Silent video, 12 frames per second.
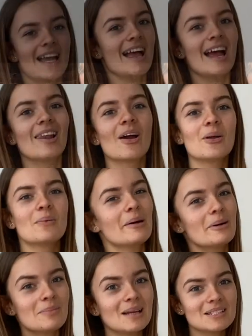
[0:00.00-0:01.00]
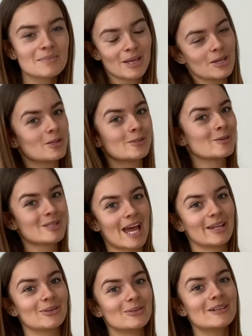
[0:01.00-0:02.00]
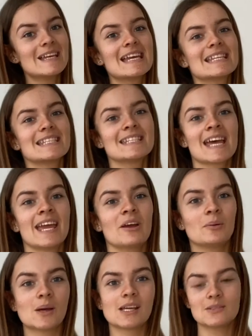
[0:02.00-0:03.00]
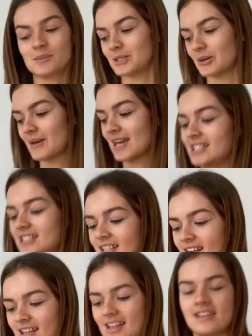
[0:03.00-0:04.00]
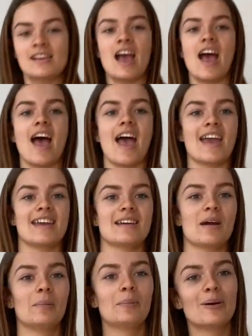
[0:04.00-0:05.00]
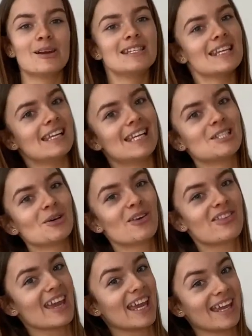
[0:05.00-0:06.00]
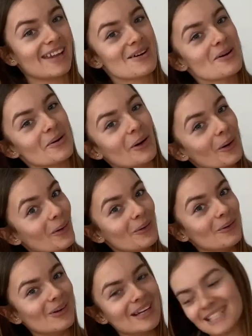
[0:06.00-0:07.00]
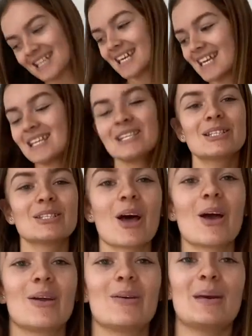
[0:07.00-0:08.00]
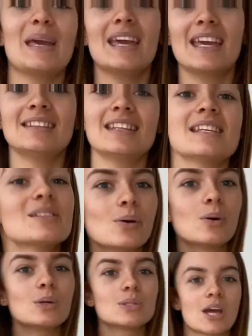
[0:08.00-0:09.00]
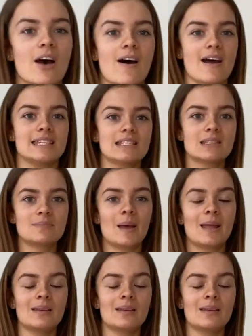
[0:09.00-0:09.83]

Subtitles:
prince. Hello, welcome back to my YouTube channel. Today I'm going to be doing a pretty little thing haul. So in this order, I spent it